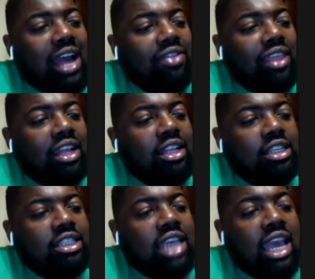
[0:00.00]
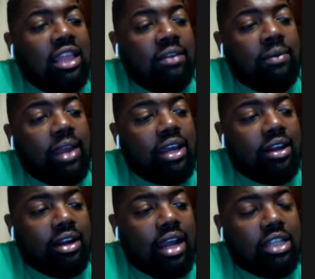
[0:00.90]
drafted Jalen
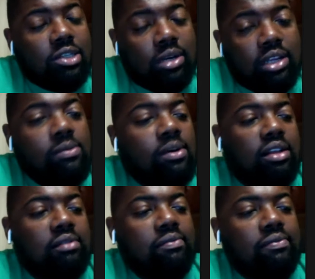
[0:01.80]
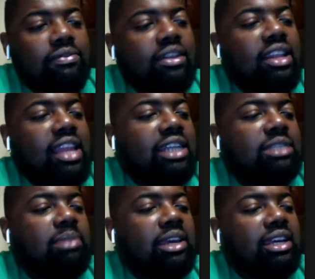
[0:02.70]
Rager at 21. The
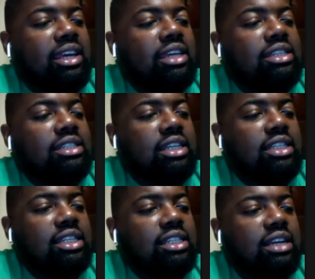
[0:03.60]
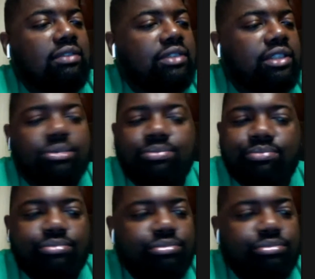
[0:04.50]
next pick is Justin Jefferson.